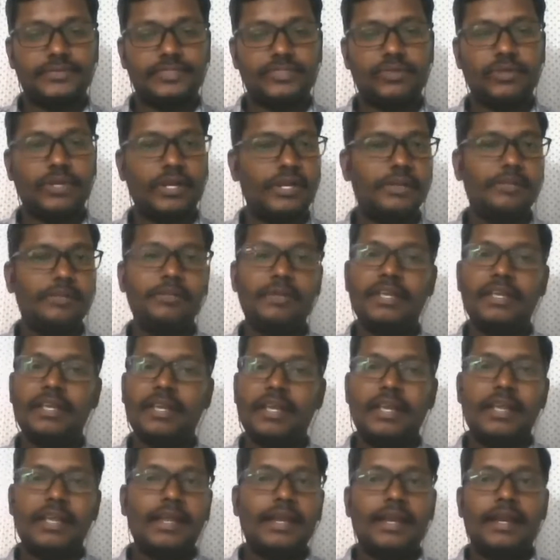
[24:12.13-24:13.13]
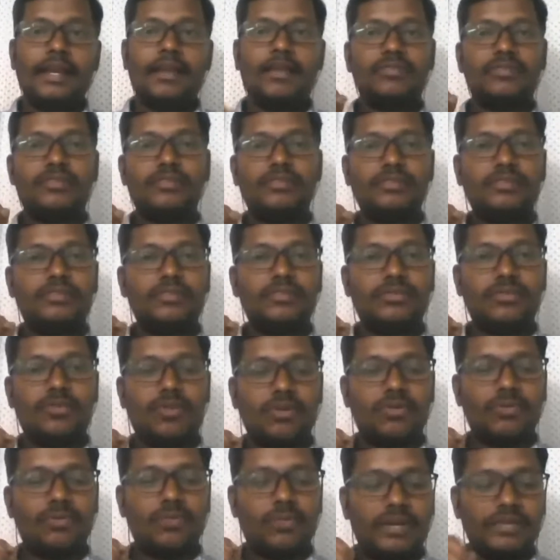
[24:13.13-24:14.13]
You get me? And also this is
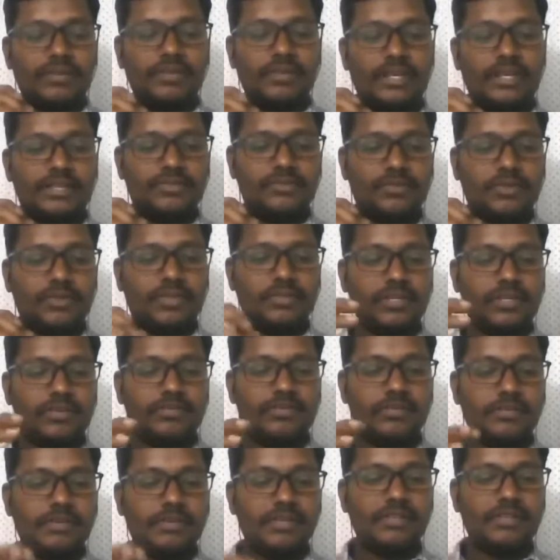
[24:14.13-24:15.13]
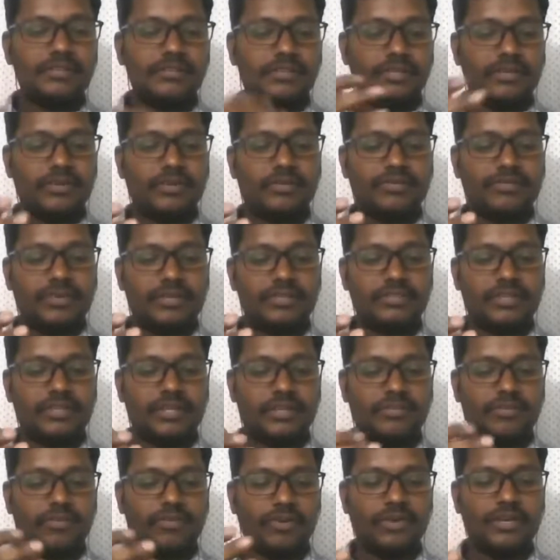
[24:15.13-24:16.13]
not one test, okay, there would be set of cards
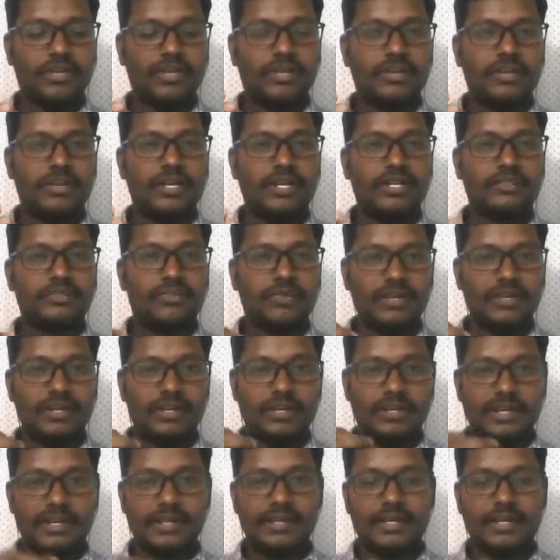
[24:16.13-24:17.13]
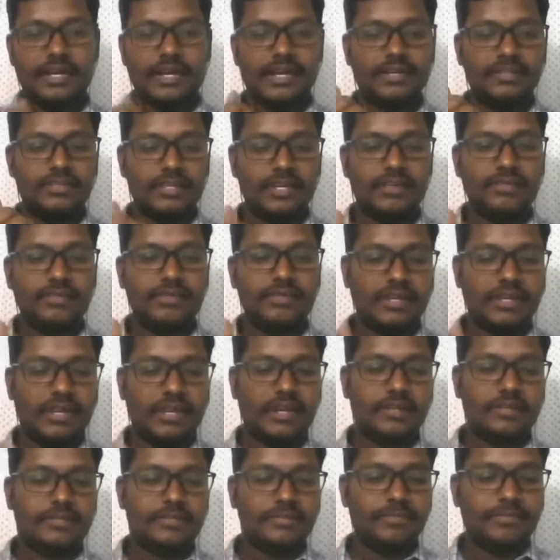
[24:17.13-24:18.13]
like 40 cards, okay, 10 cards, 11
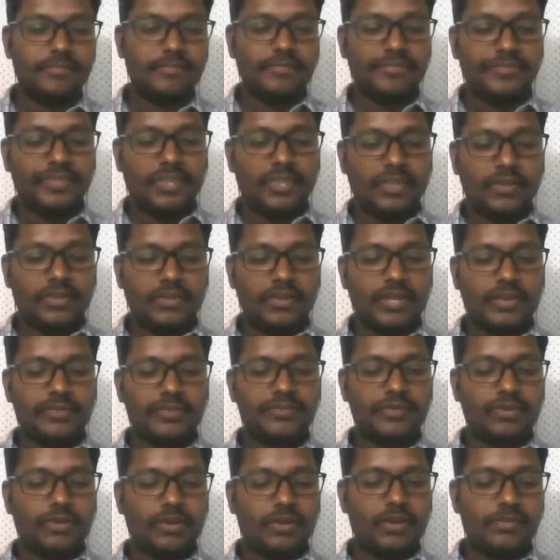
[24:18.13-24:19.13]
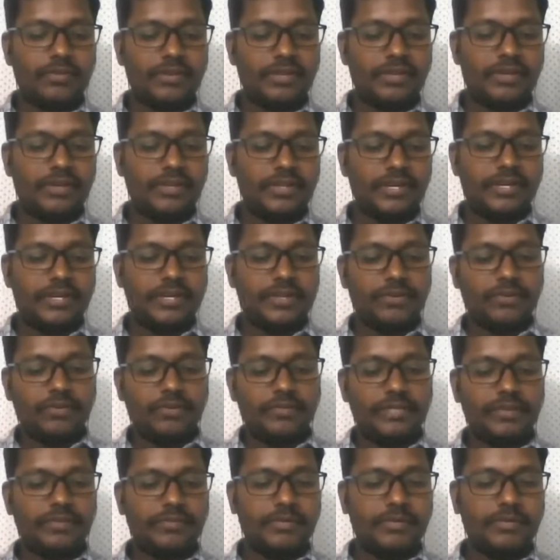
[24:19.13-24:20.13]
cards. Okay, if you talk about T8, you know,
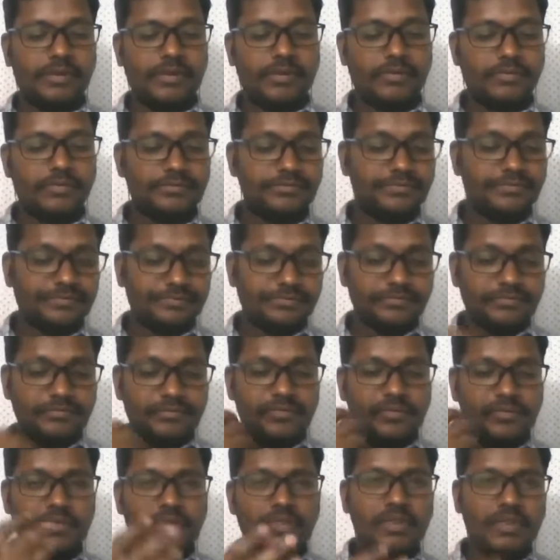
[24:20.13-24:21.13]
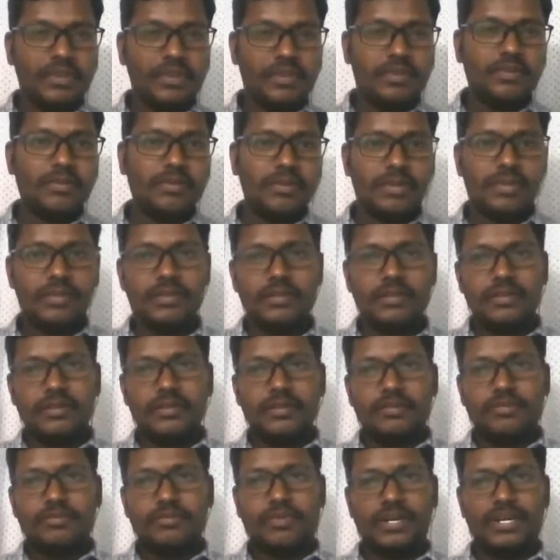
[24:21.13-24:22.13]
there would be around, okay,
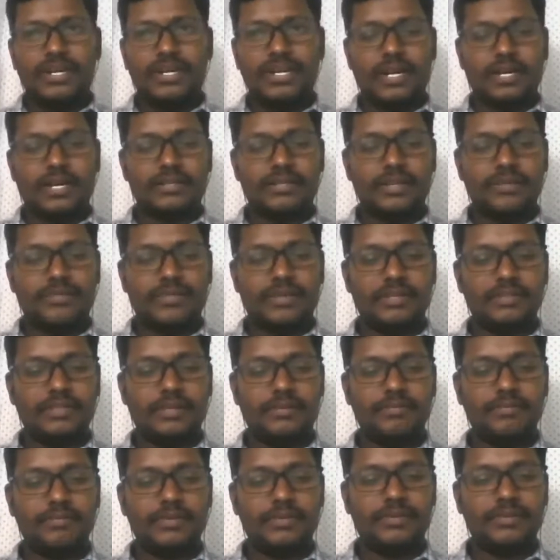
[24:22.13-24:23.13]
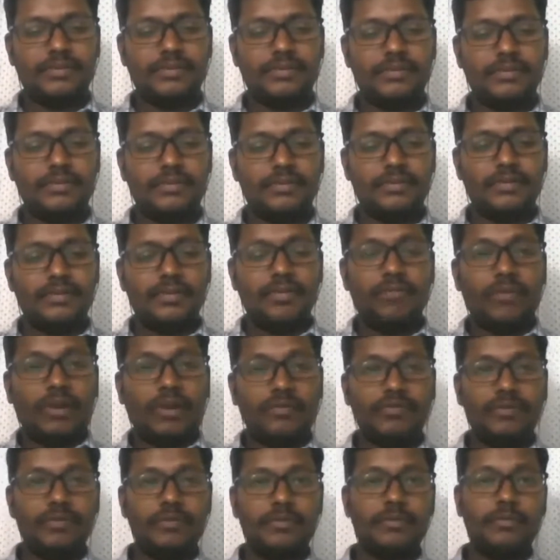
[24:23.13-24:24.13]
40 cards, like for example.
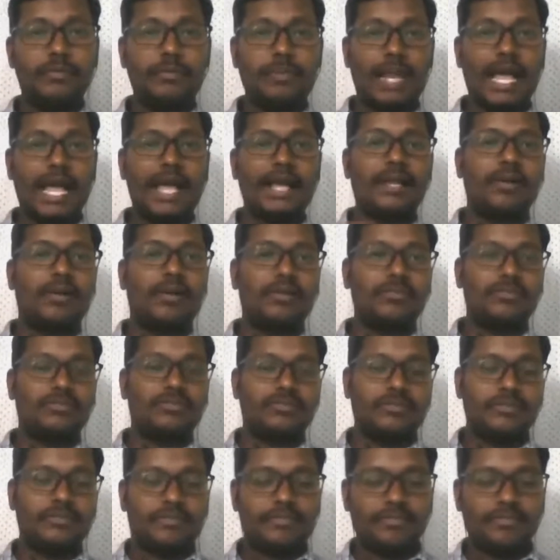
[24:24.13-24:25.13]
One would be blank also.